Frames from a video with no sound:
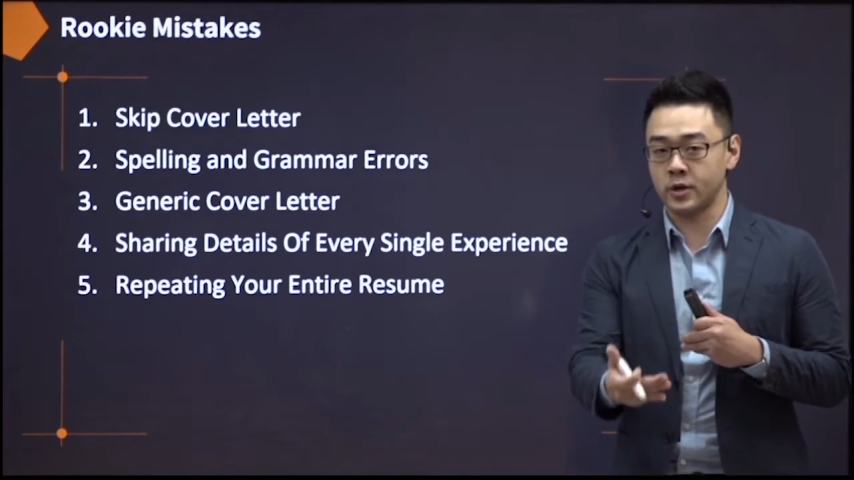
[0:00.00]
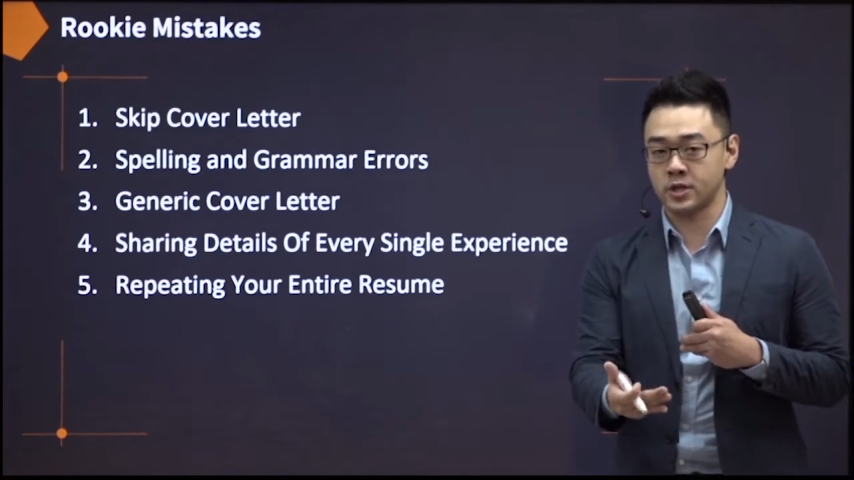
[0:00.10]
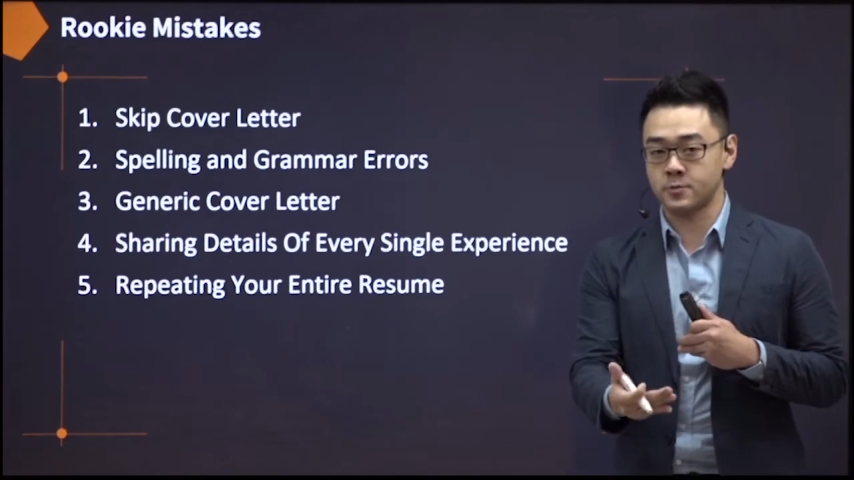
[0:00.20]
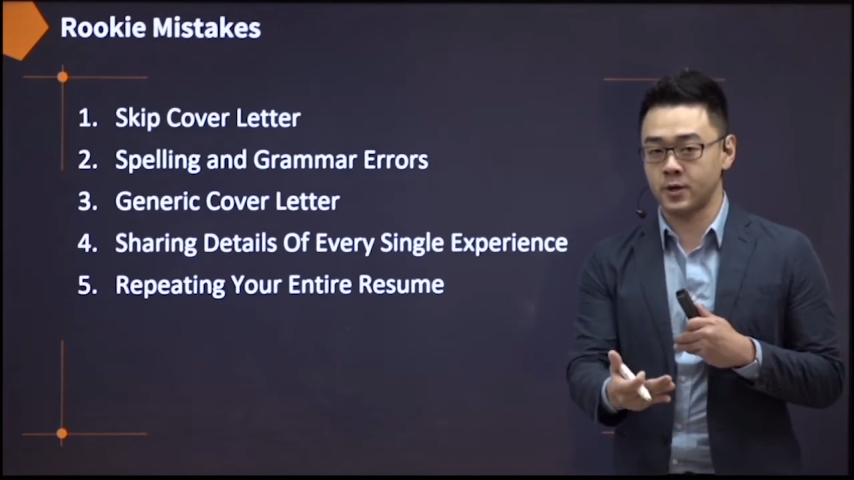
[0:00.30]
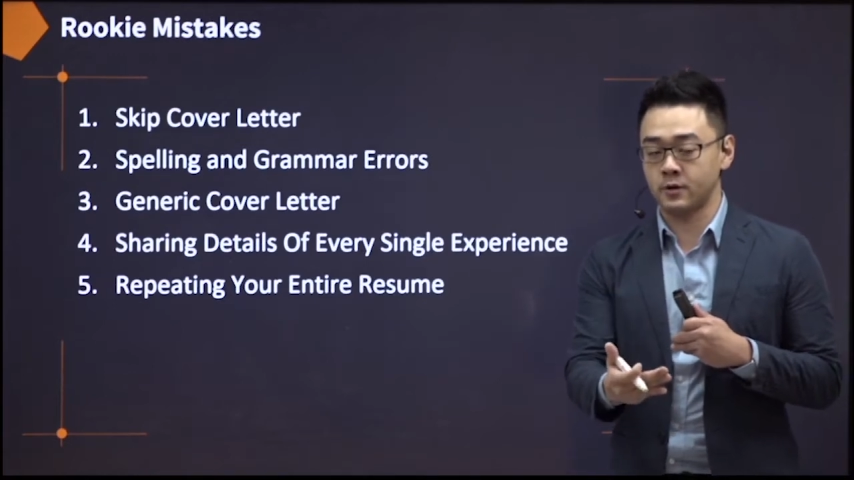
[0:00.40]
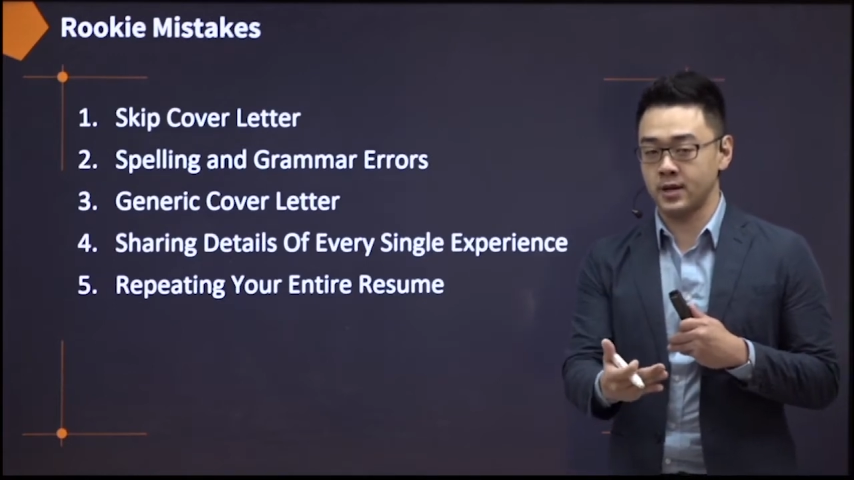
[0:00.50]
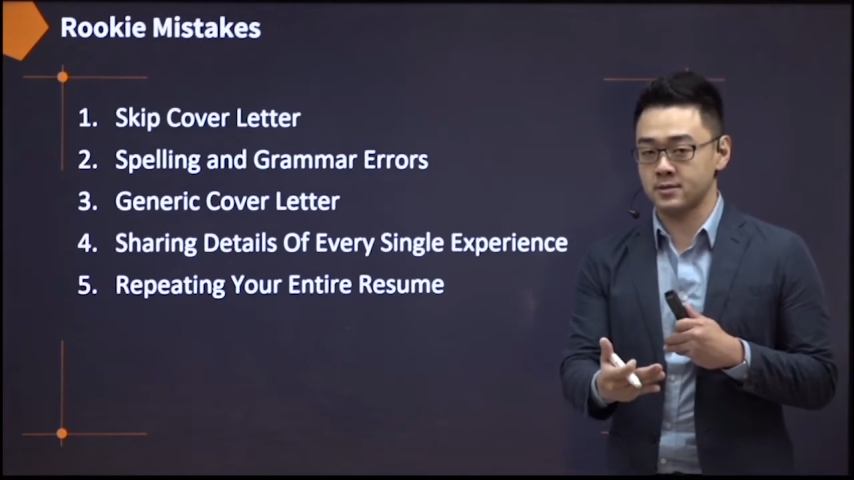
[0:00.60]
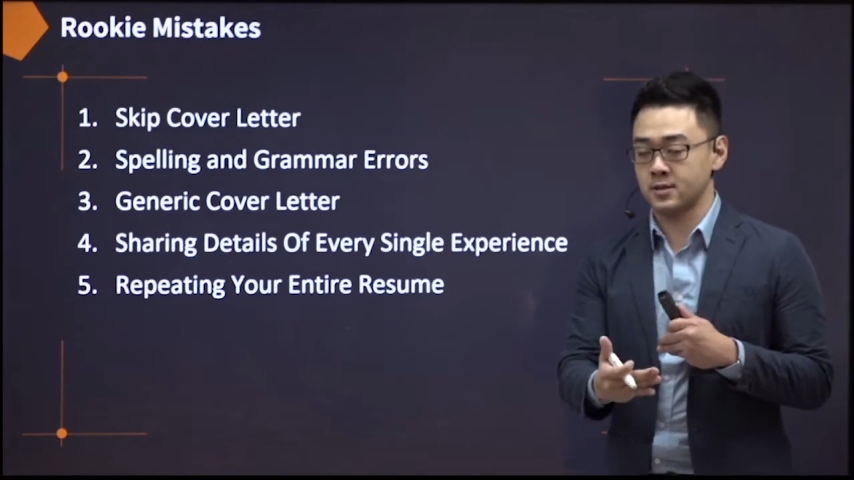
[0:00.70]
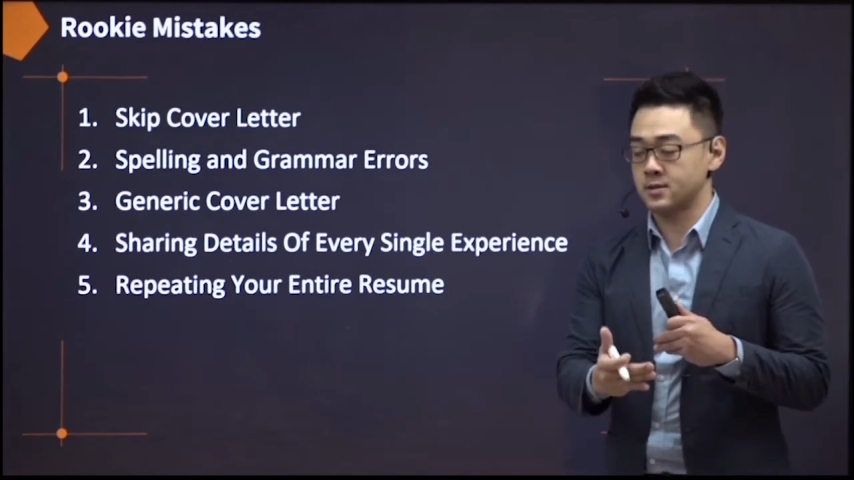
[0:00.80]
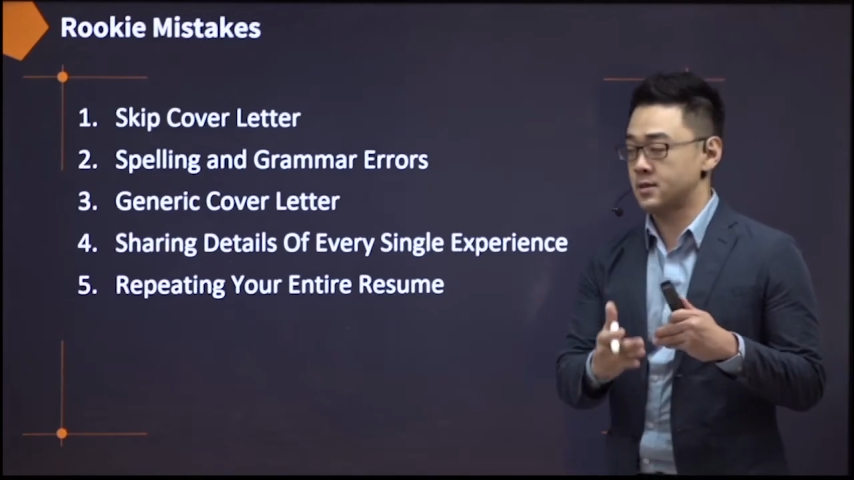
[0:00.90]

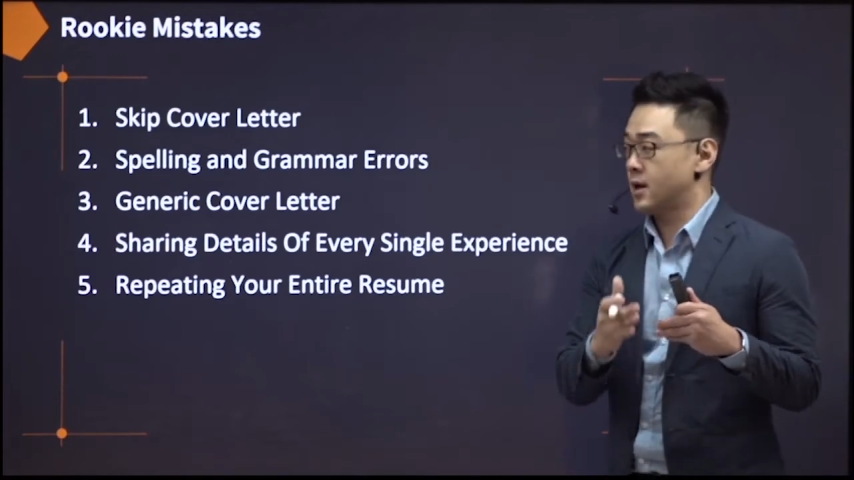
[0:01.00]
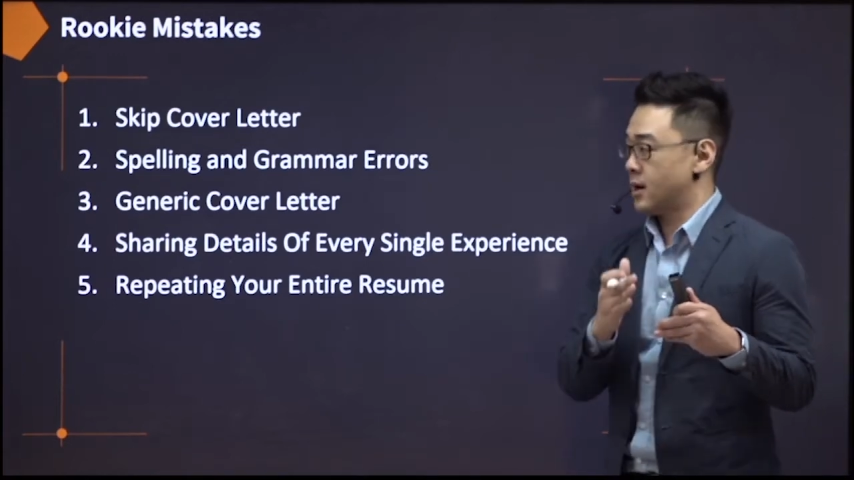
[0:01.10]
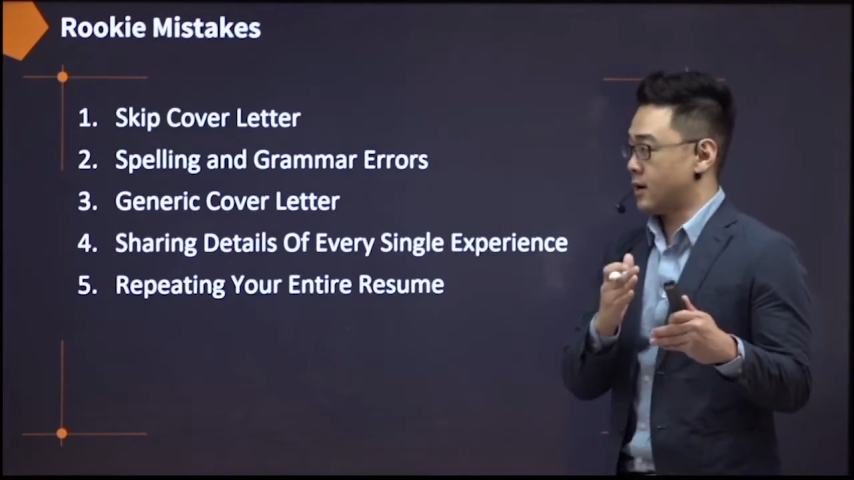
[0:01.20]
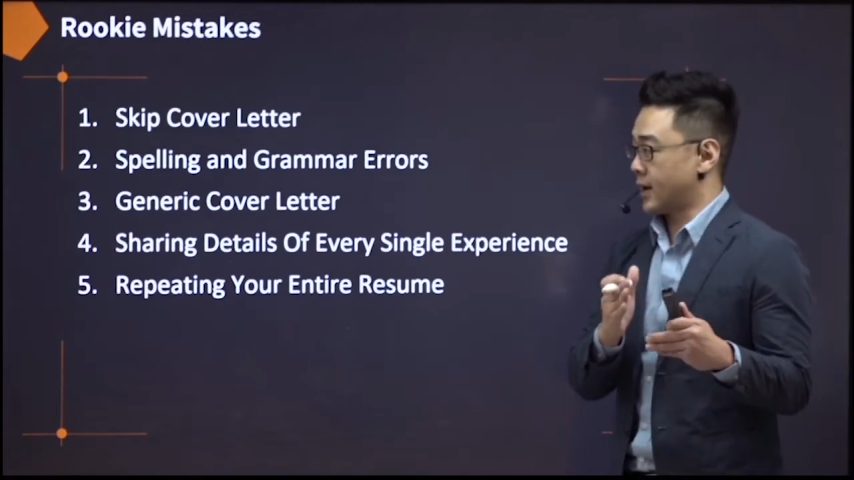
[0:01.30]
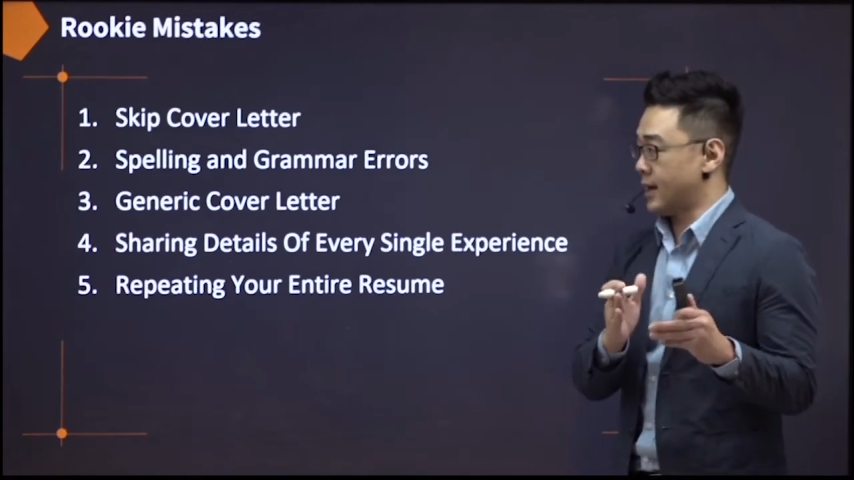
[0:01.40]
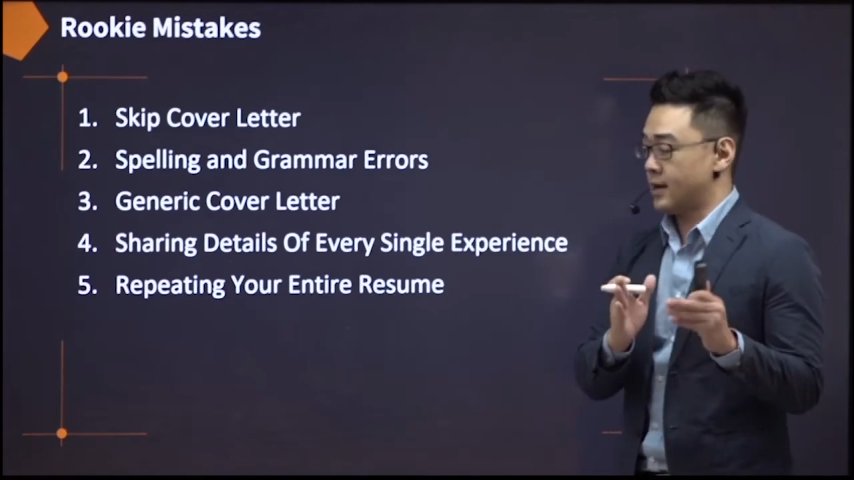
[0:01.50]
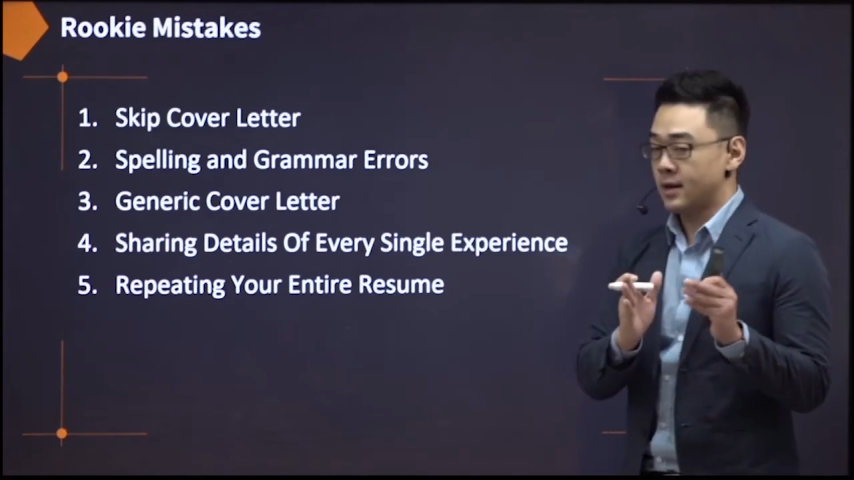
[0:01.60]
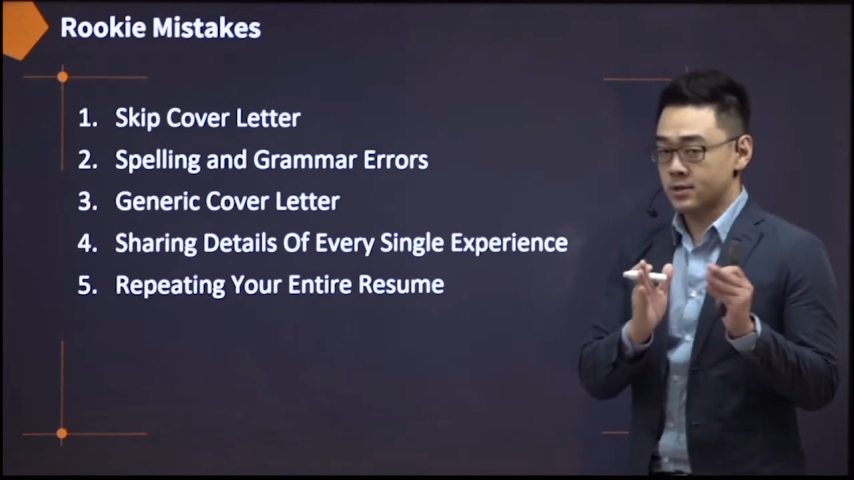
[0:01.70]
experiences, okay?